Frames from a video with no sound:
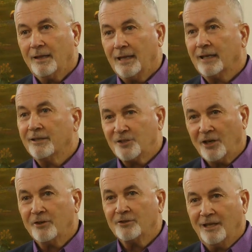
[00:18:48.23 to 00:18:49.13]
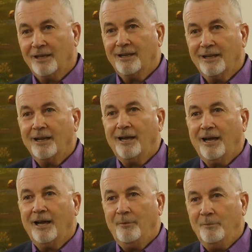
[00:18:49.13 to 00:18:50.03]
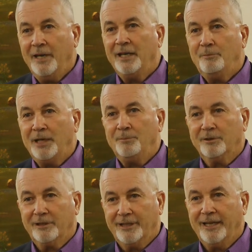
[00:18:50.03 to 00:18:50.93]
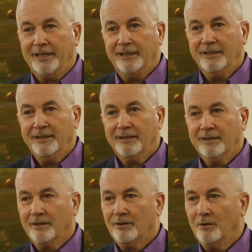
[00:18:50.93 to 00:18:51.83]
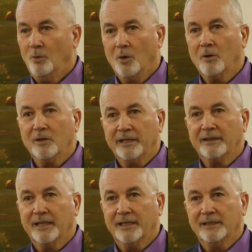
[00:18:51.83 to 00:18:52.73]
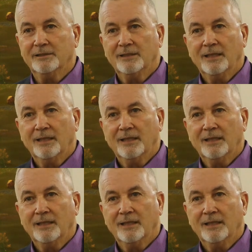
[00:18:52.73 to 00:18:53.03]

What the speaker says: That concerns many people today, the worldly things.